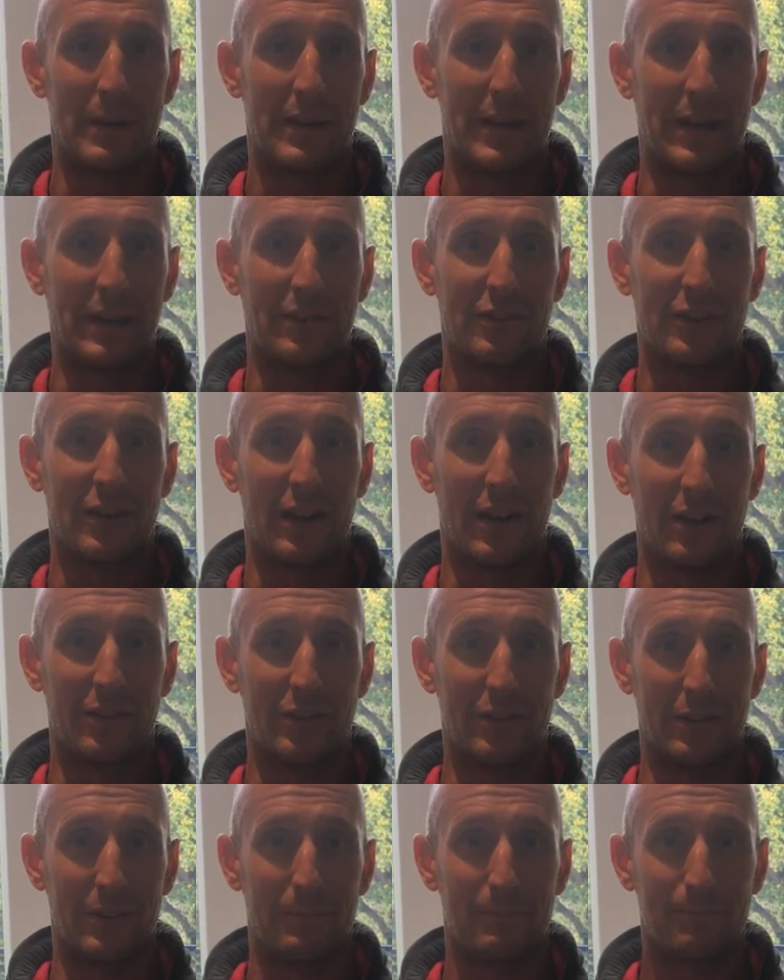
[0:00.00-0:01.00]

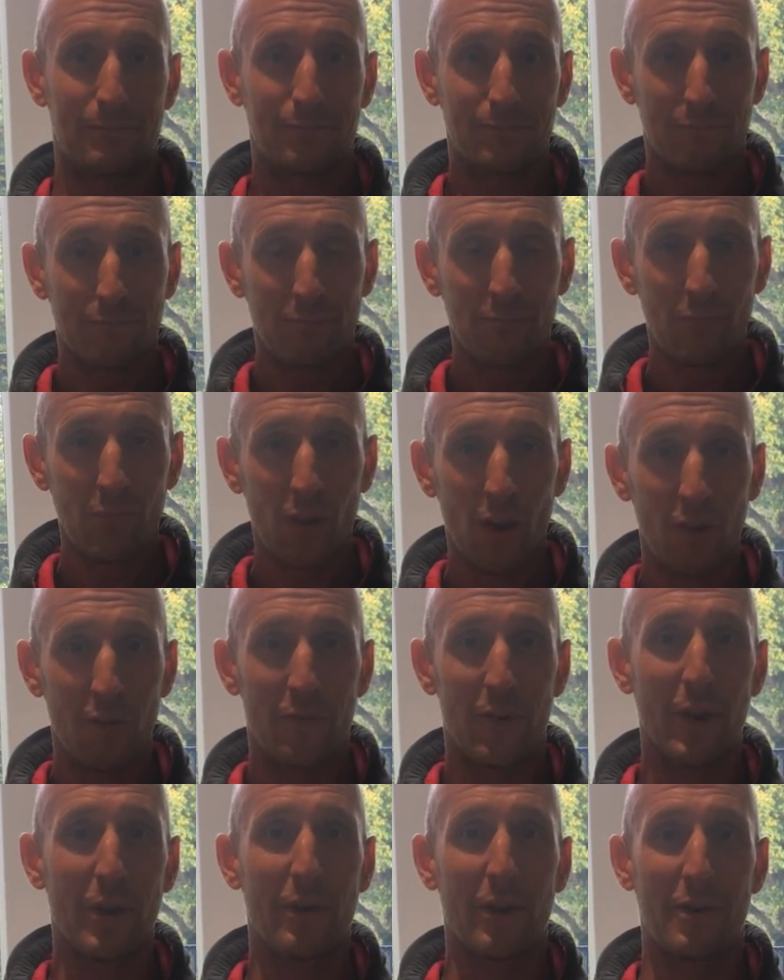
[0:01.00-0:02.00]
kick-started.
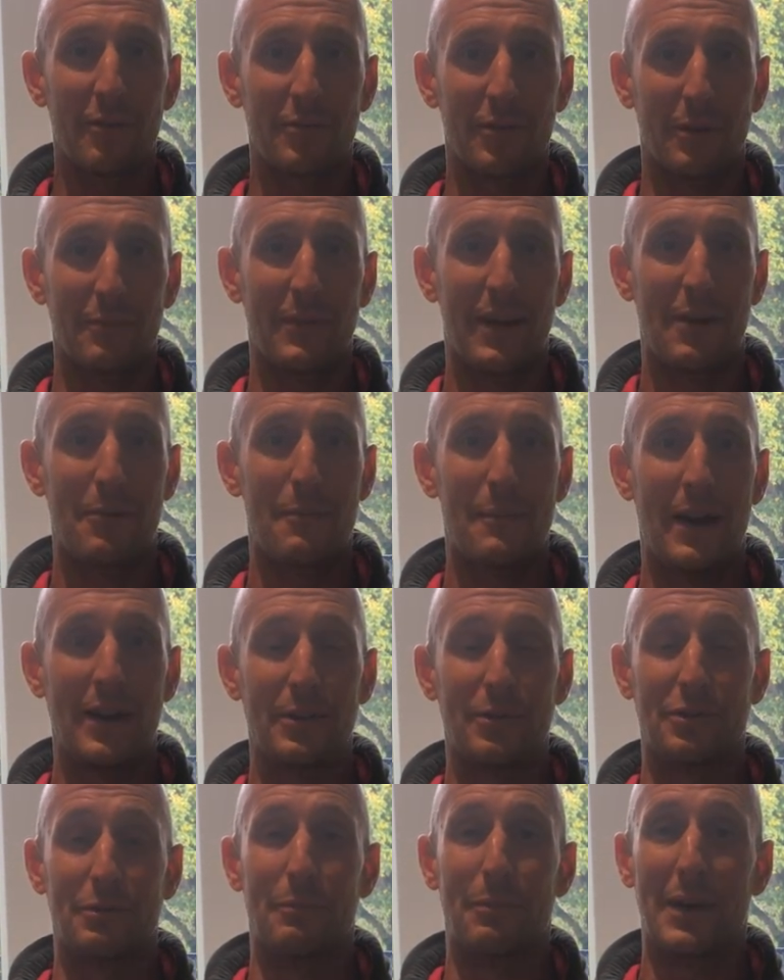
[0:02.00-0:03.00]
Following on from that, we might
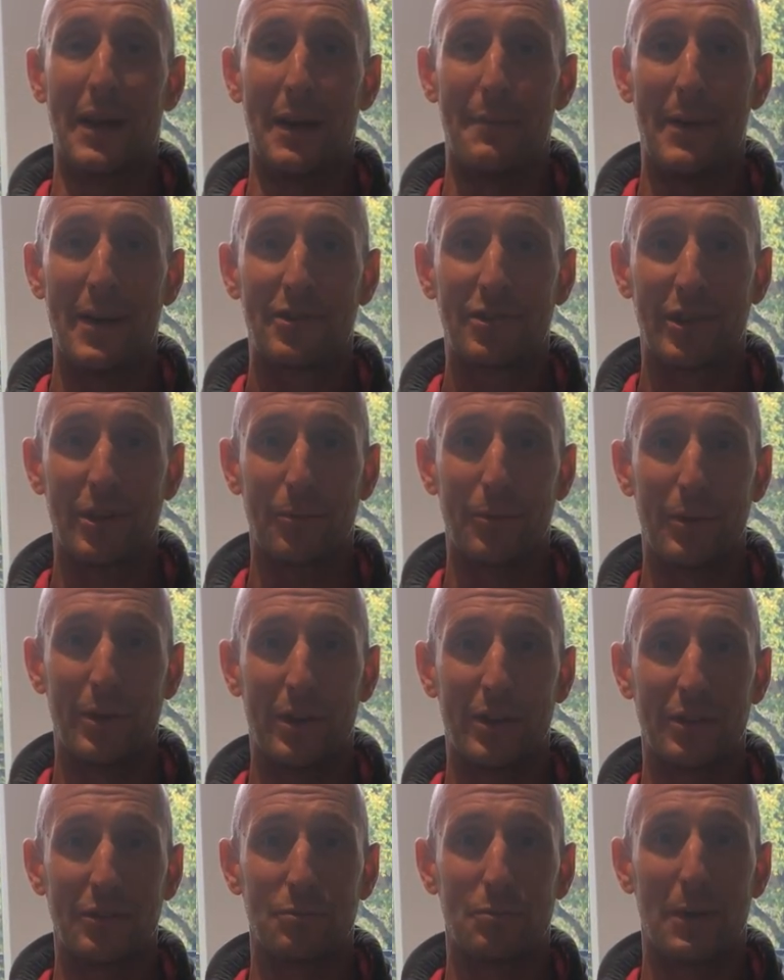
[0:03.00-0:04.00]
do some plyometric
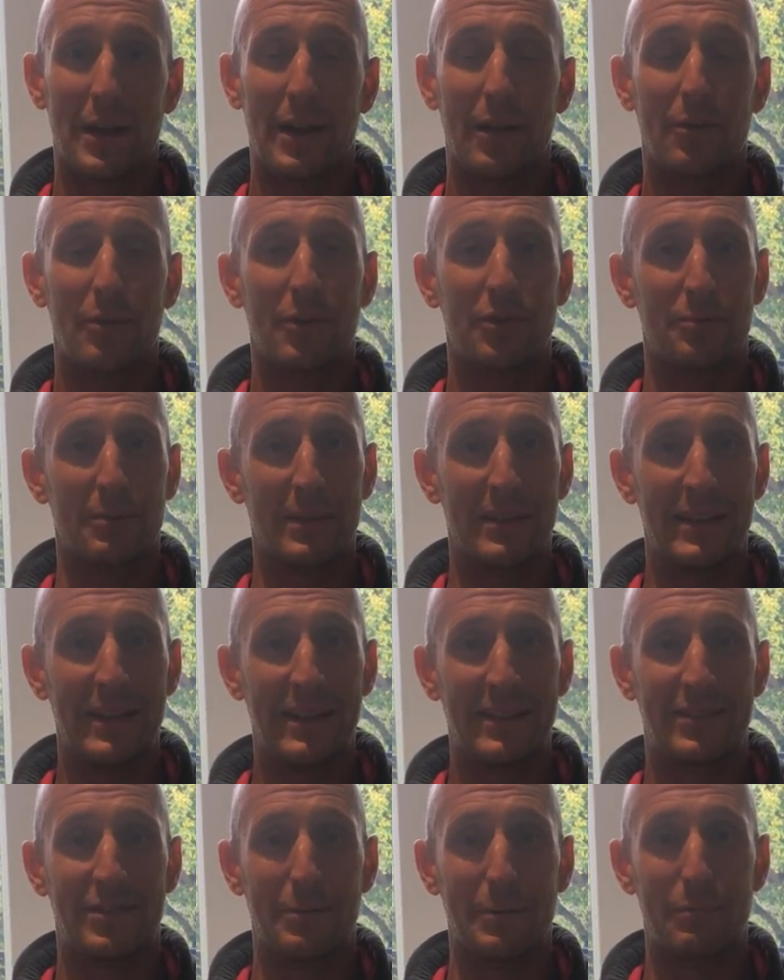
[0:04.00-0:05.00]
work as well, because we
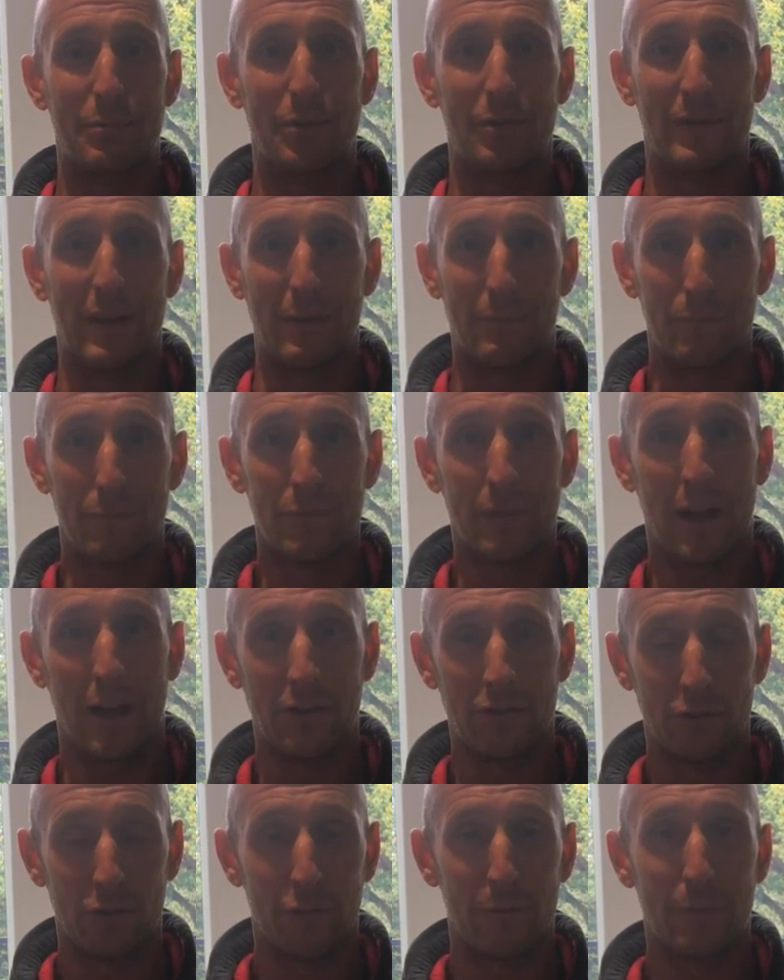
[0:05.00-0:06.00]
need to improve that
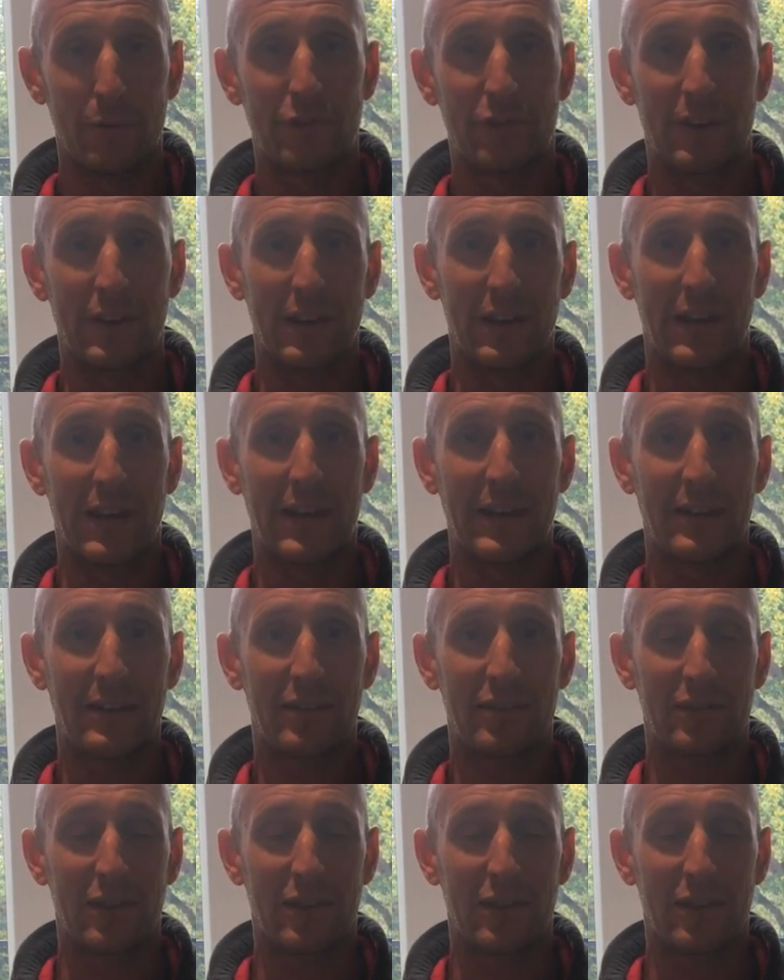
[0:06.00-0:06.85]
neuromuscular link.